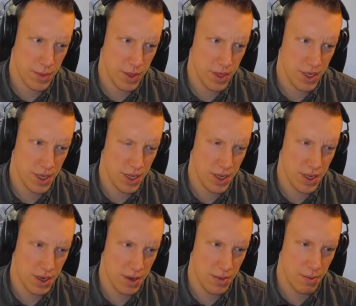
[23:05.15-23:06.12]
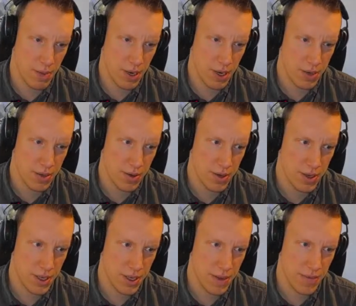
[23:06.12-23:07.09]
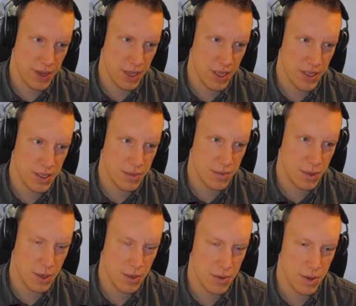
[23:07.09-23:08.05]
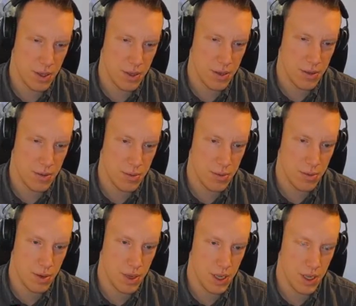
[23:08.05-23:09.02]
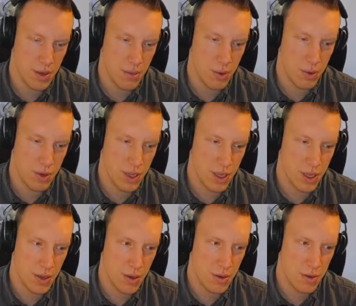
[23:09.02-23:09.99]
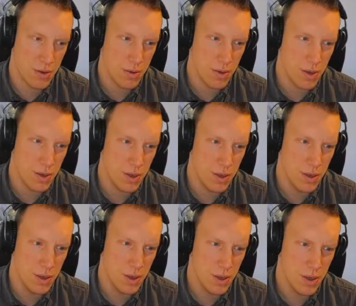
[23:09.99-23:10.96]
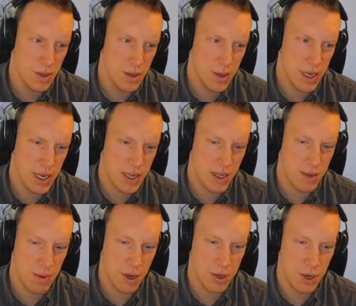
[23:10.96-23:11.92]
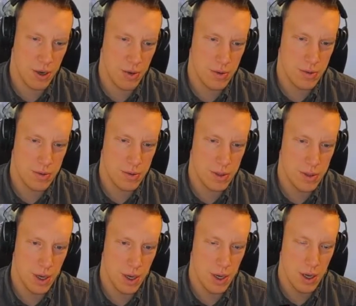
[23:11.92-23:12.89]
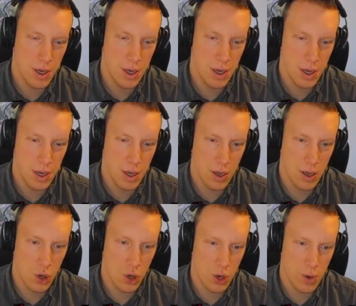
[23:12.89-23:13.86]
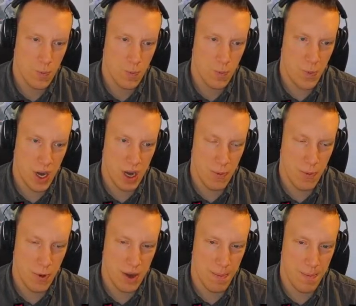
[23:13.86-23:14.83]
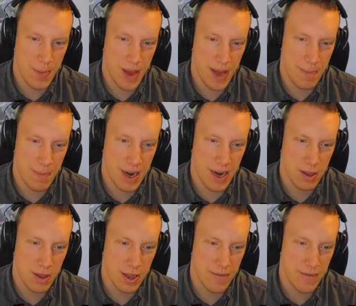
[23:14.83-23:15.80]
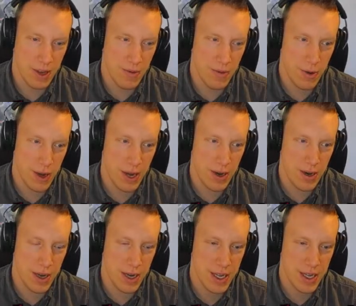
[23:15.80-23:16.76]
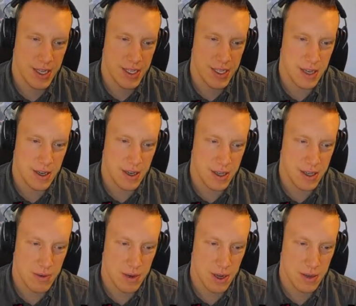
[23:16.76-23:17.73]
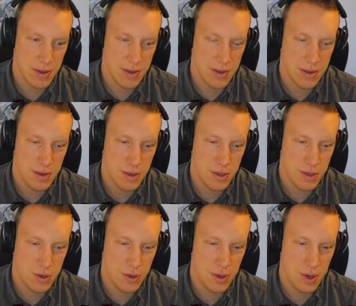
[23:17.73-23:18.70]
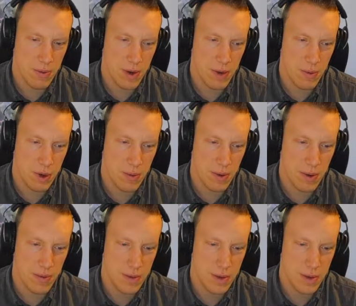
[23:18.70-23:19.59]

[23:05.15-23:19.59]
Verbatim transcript: Is this gonna be blocked or is this something else? No, it's it is above the center. That is blocked though. You're in a pretty bad battle if you have a on against a Gastrodon. Also cool, I really want one.